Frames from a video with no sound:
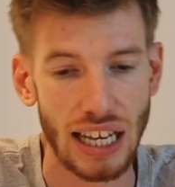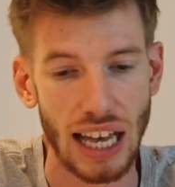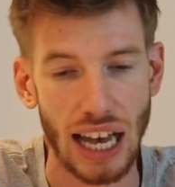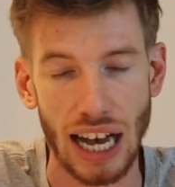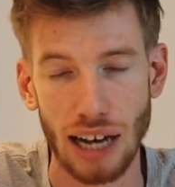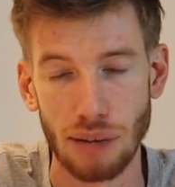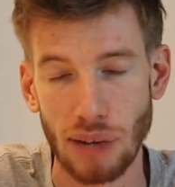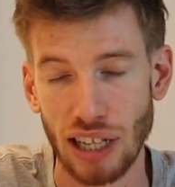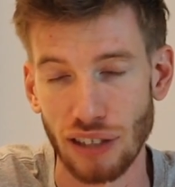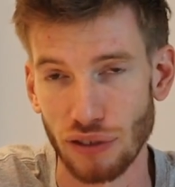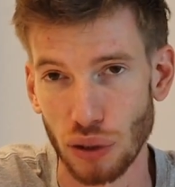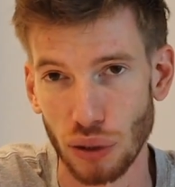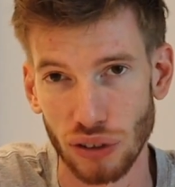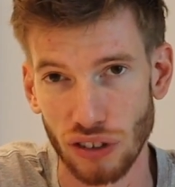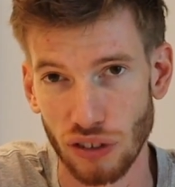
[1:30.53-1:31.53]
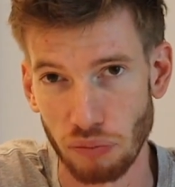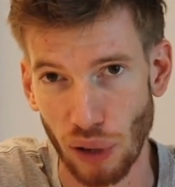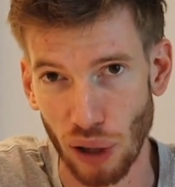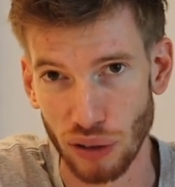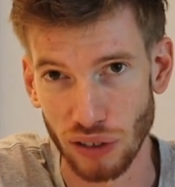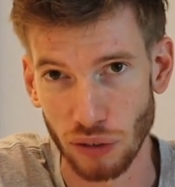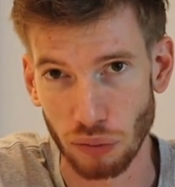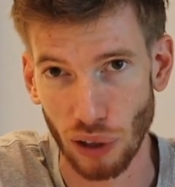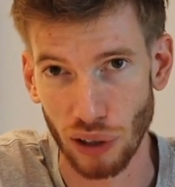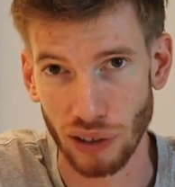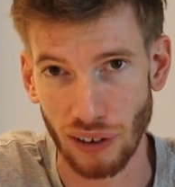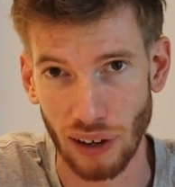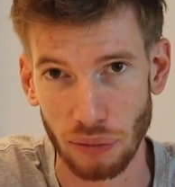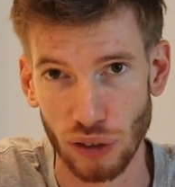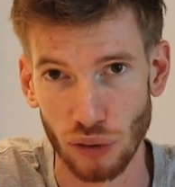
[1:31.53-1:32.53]
and of course its bonus
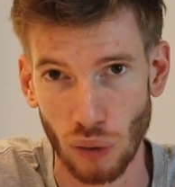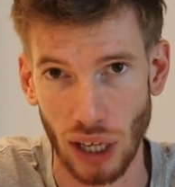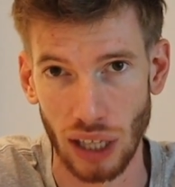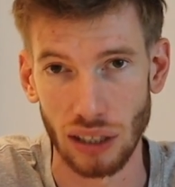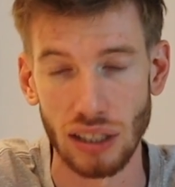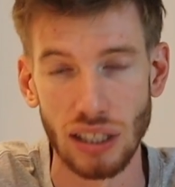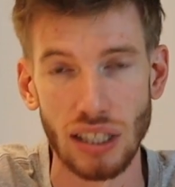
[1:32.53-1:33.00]
program as well.